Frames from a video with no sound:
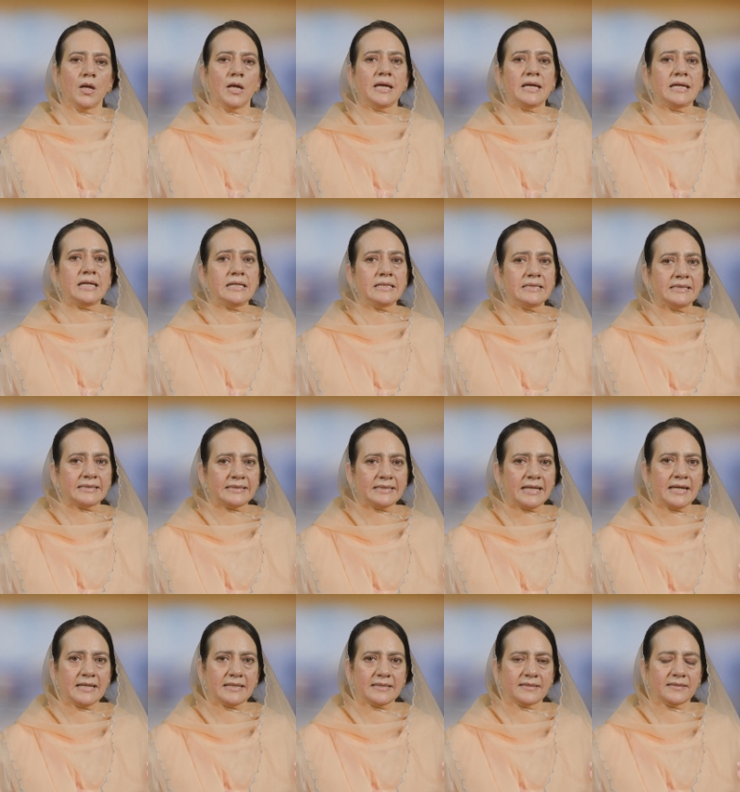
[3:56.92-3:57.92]
It
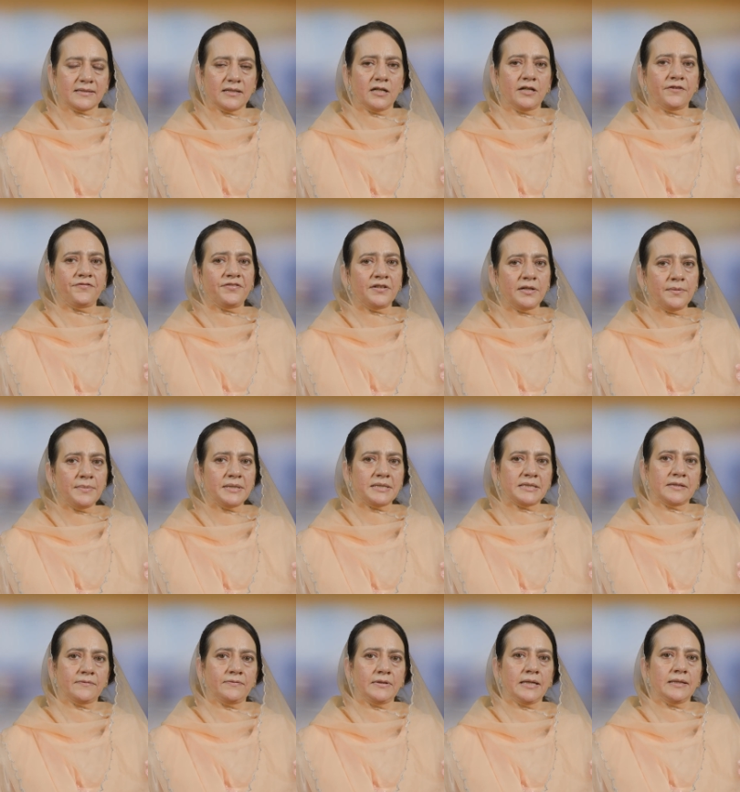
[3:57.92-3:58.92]
states
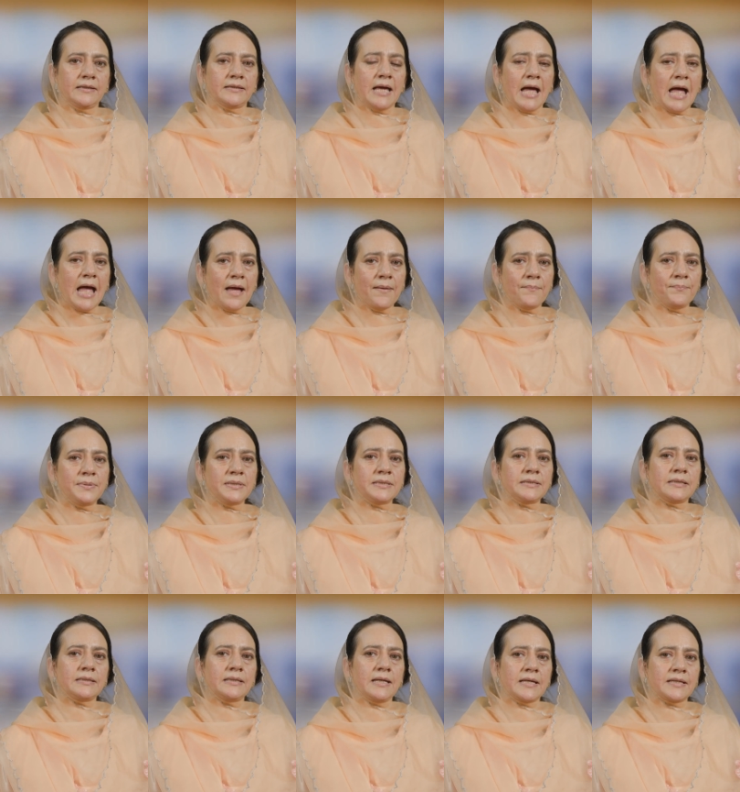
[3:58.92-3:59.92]
affirmatively the ambit and
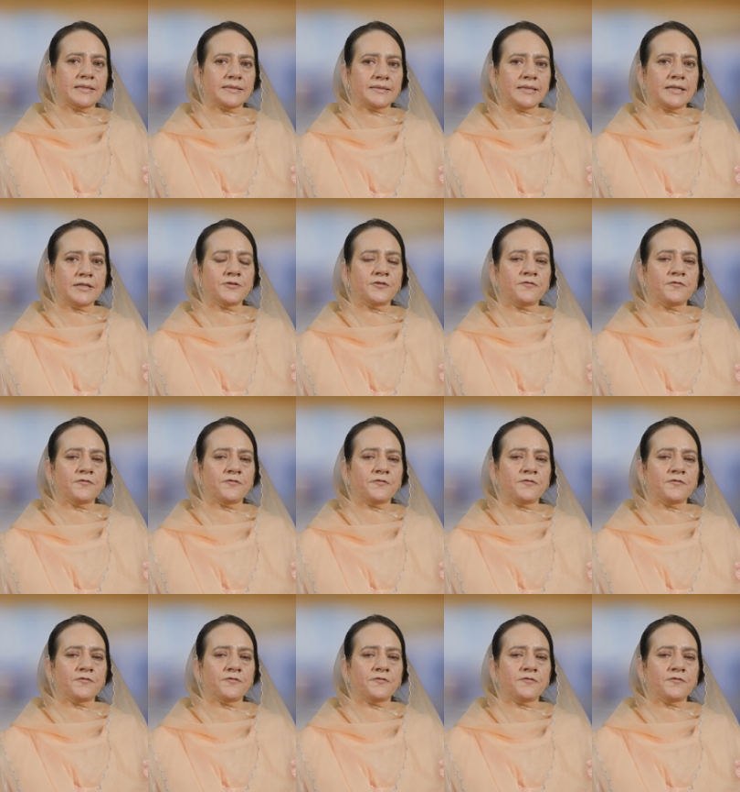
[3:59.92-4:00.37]
extent of